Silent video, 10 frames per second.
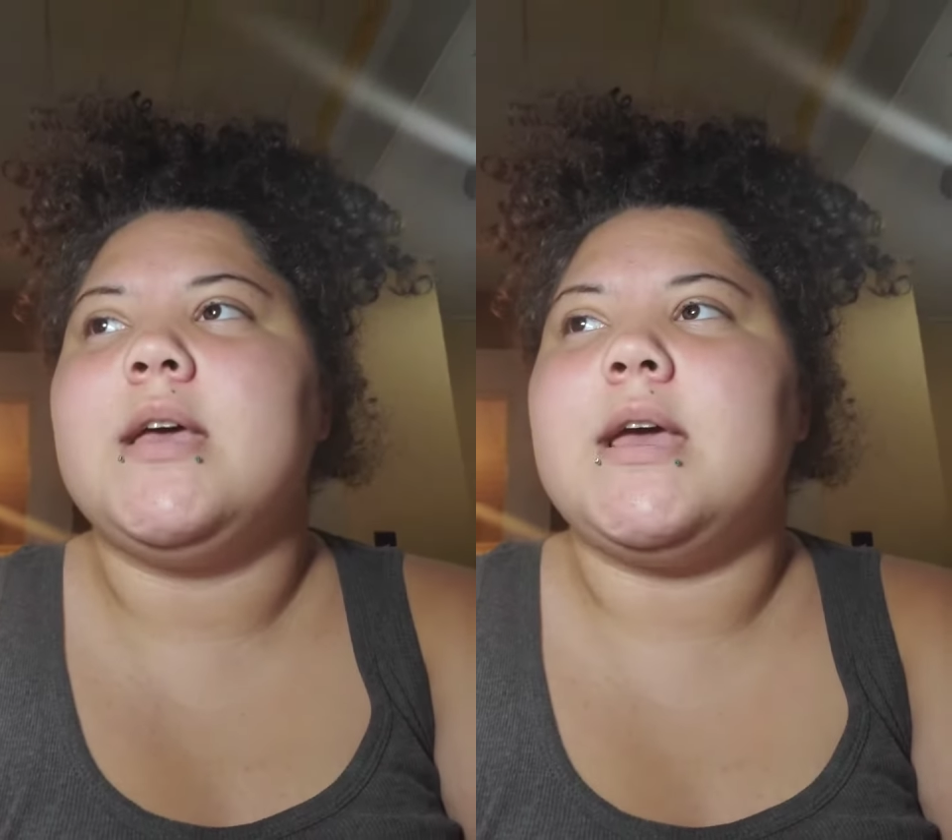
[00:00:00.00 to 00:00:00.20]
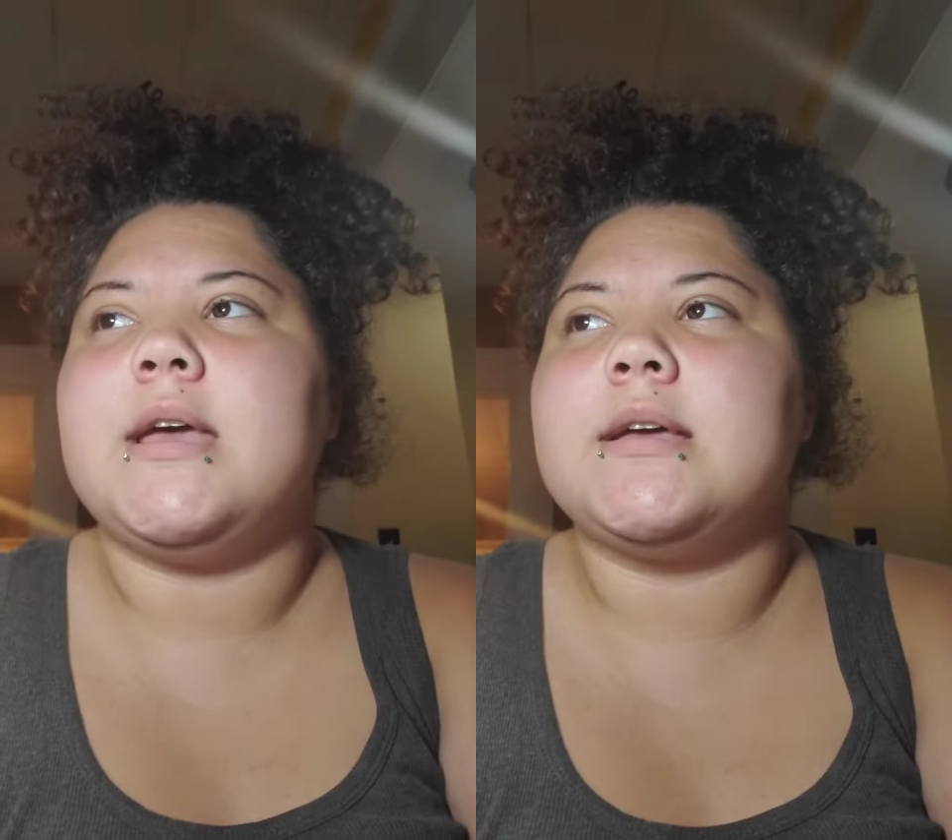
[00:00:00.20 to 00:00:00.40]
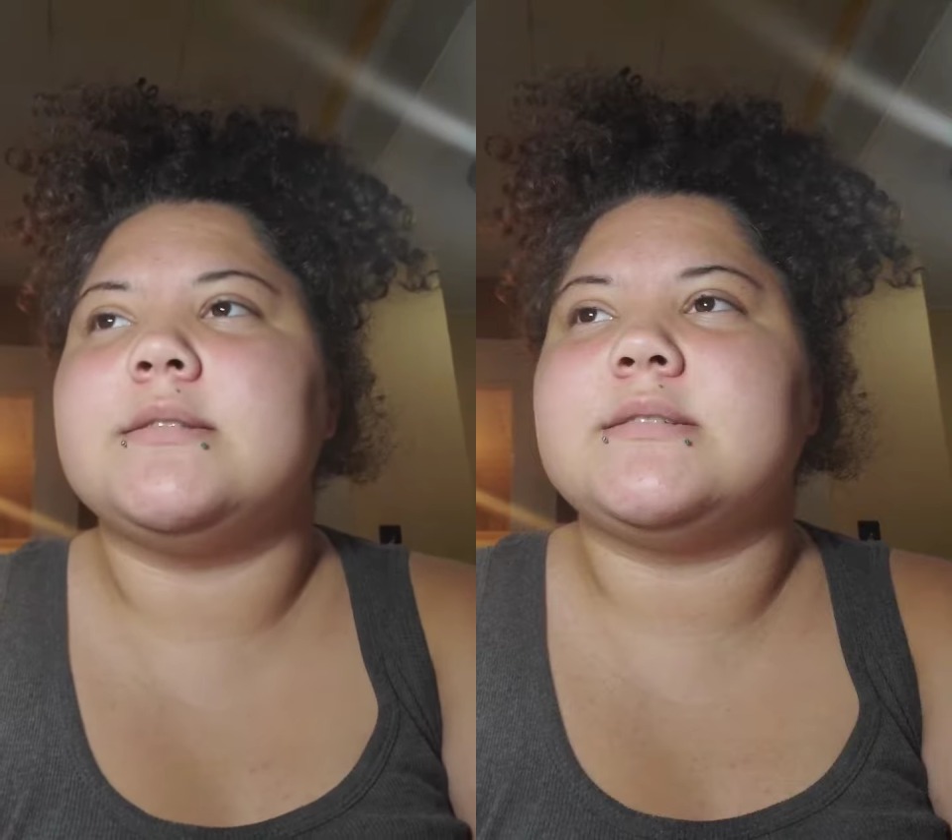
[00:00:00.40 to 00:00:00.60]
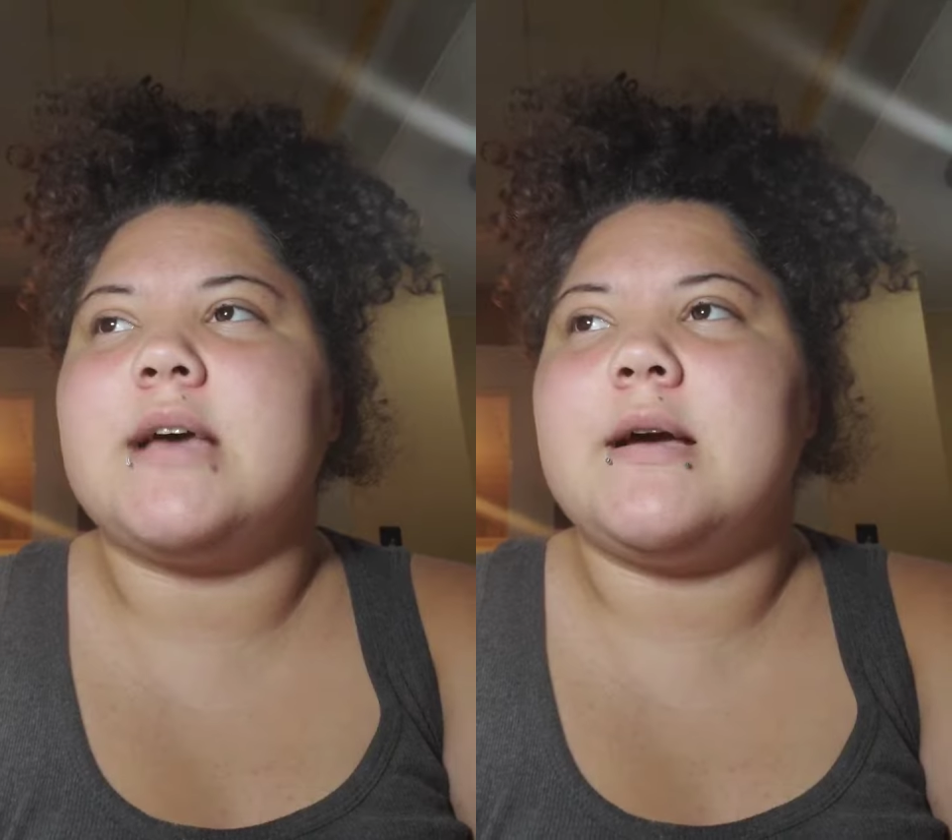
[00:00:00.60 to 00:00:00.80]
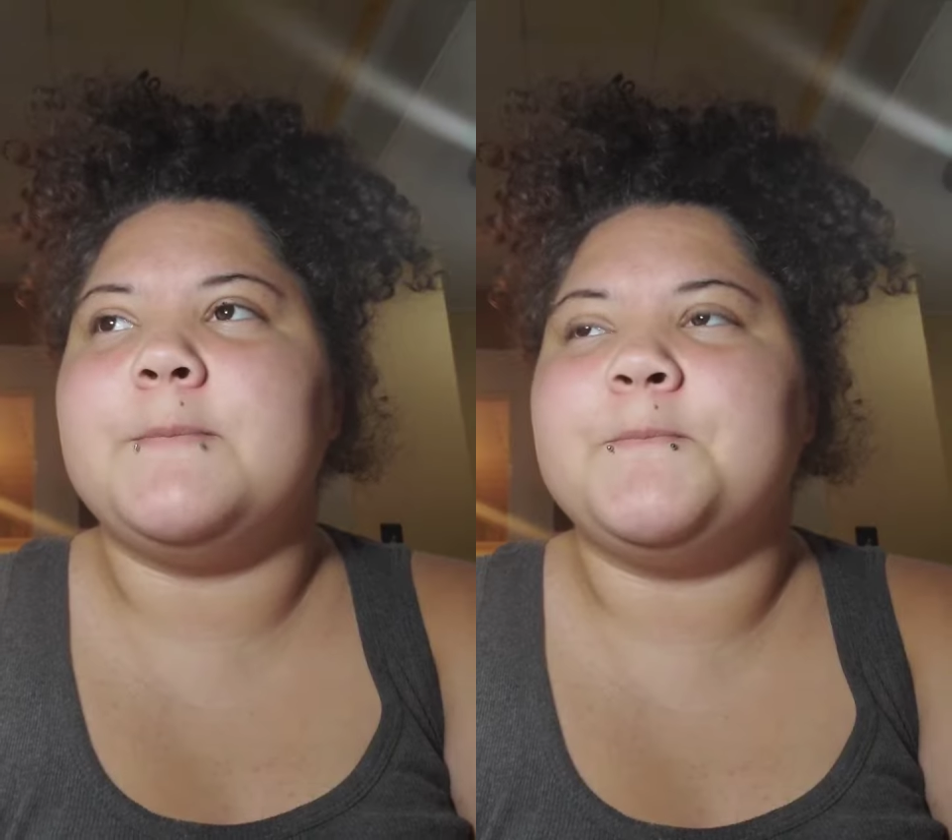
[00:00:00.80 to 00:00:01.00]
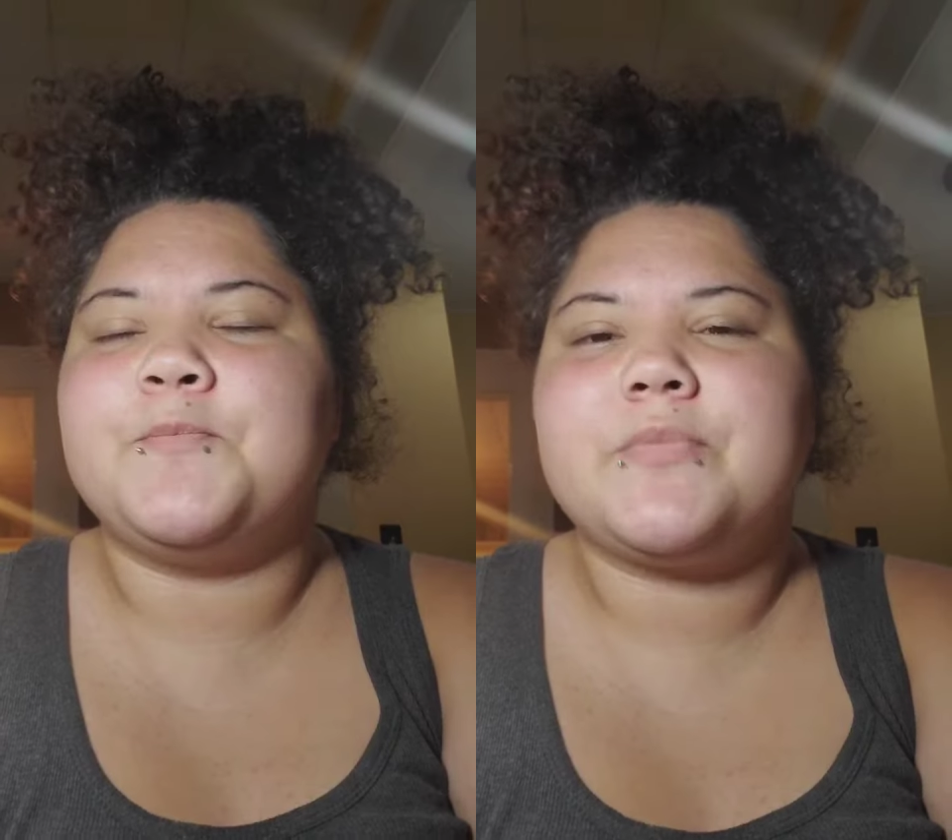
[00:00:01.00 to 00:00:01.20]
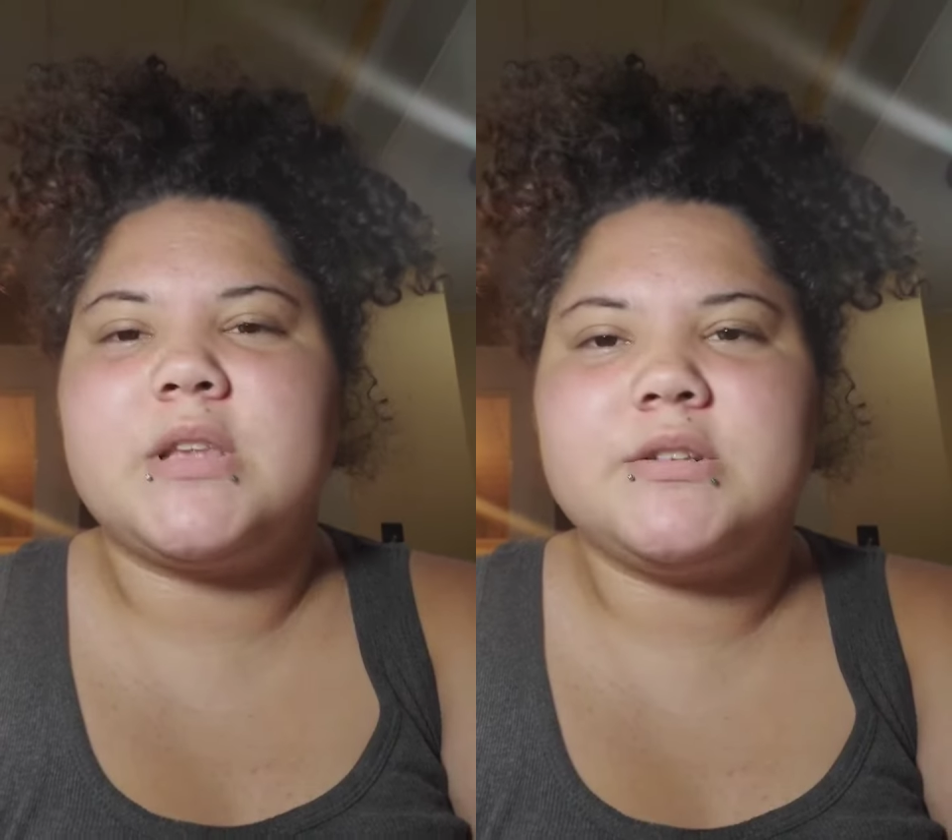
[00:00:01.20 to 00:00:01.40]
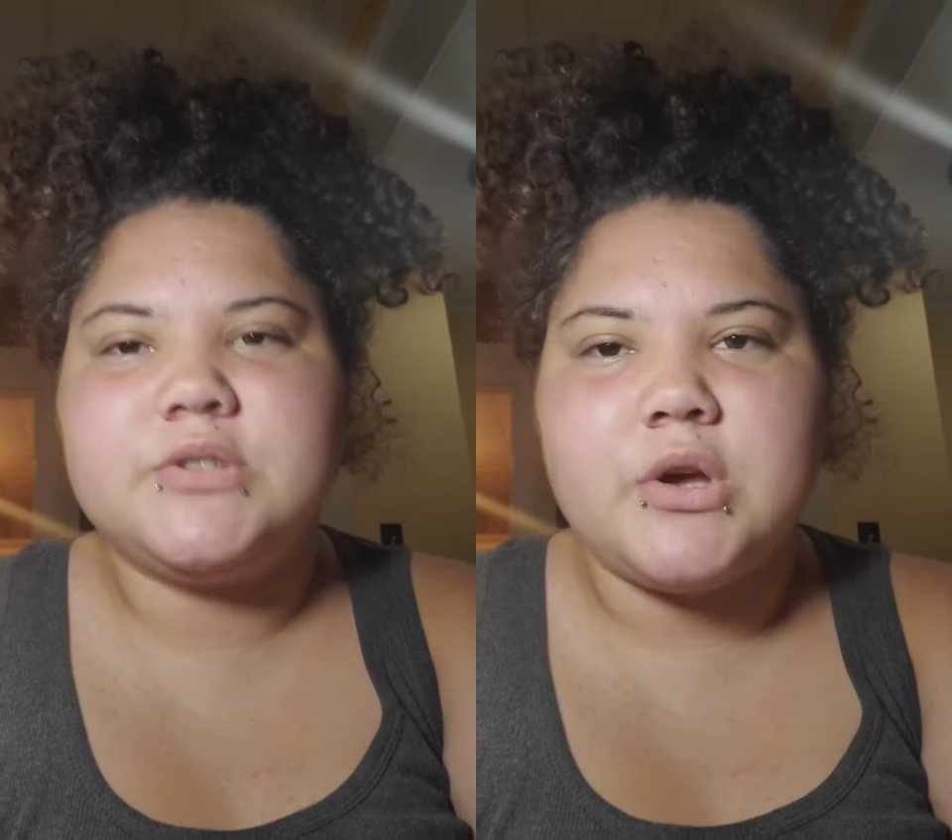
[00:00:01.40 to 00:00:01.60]
and
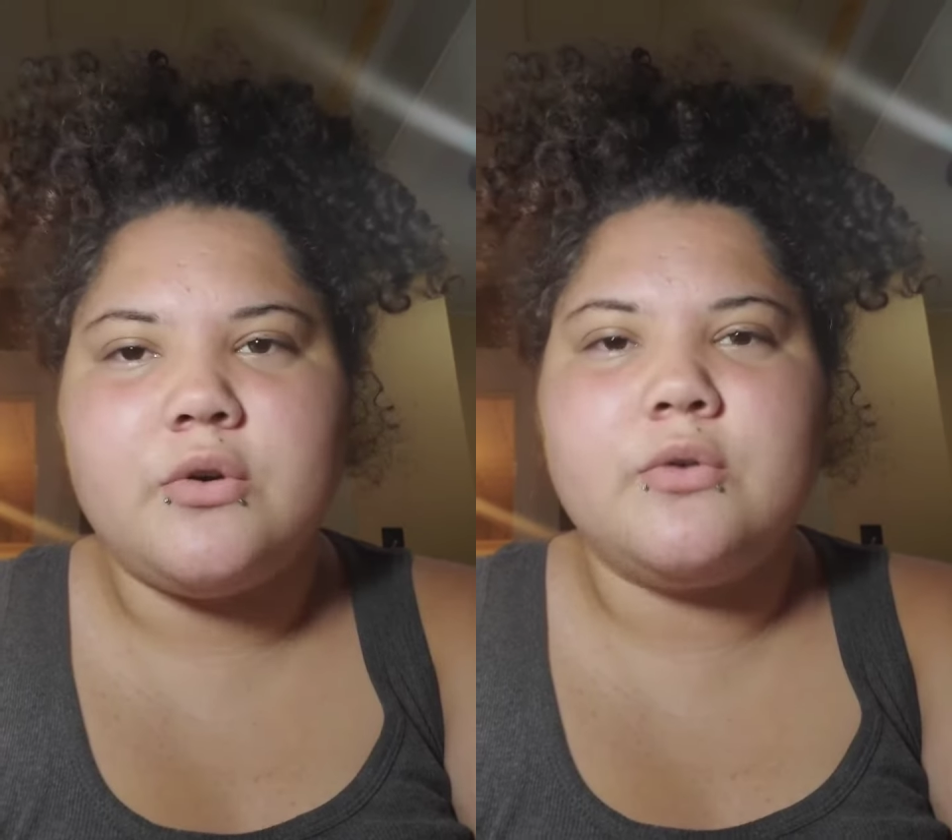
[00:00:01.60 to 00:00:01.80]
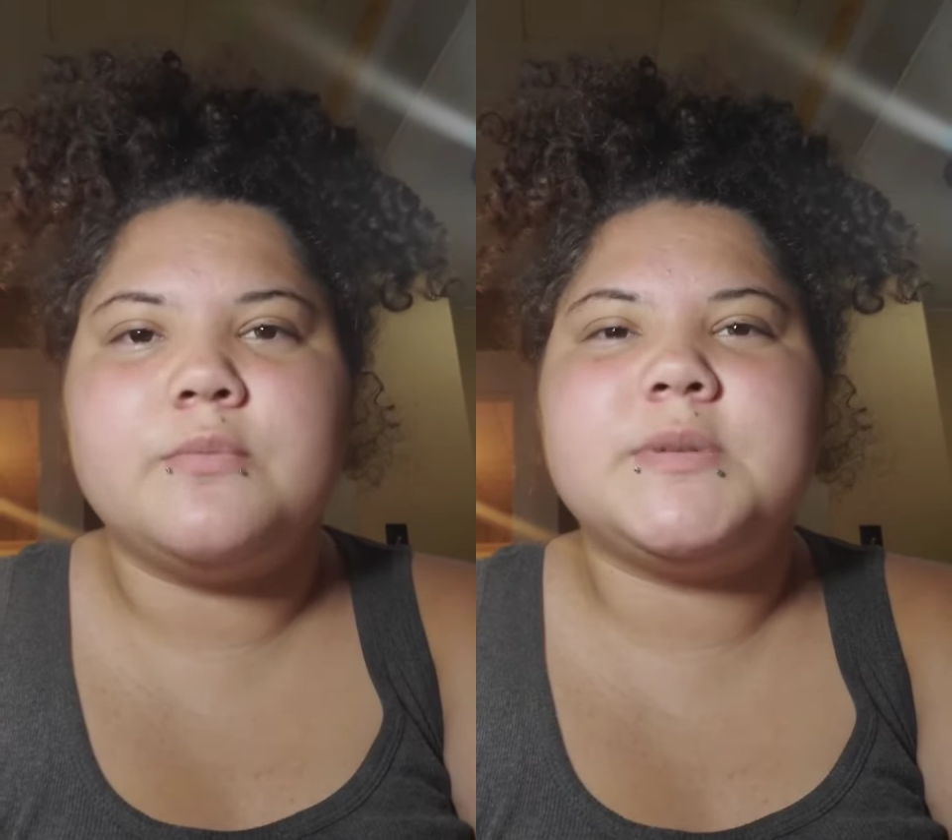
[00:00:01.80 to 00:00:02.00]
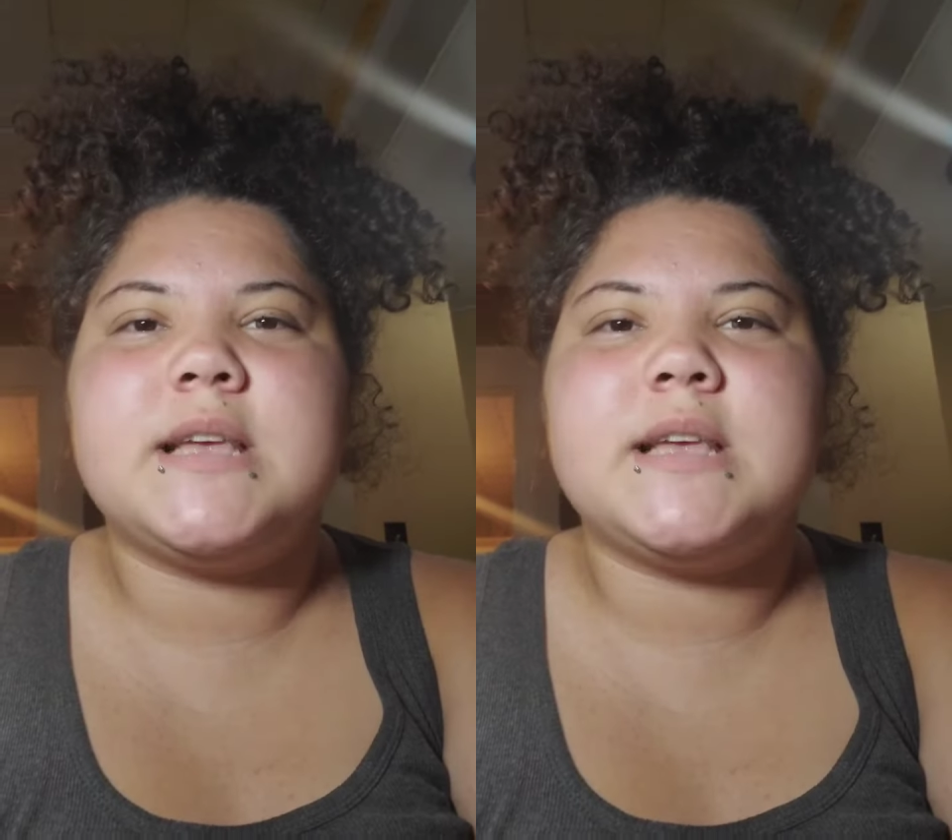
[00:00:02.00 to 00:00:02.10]
soaps